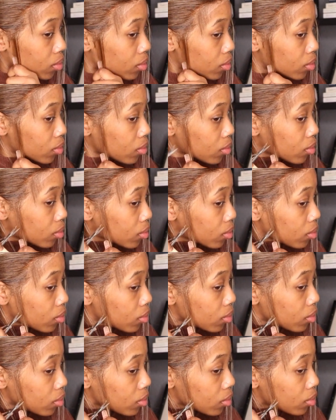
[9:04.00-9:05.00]

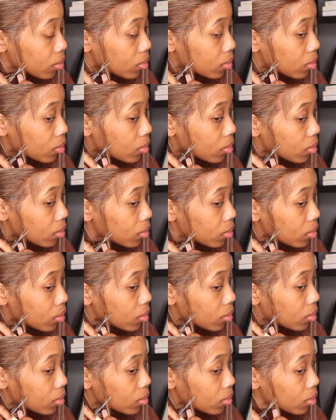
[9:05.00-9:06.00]

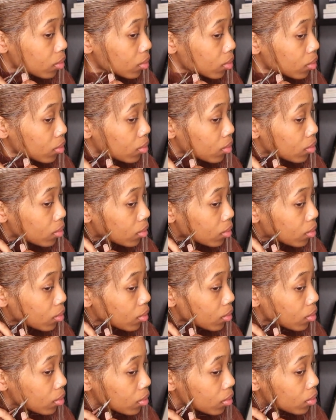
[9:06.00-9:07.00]

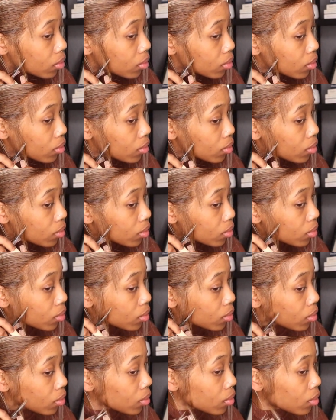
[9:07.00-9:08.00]

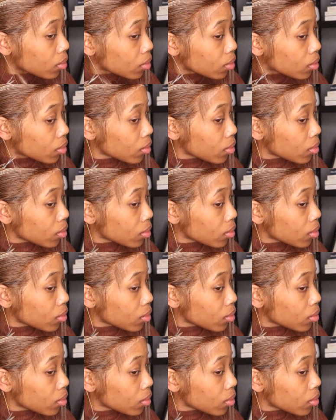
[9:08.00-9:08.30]
Nobody speaks.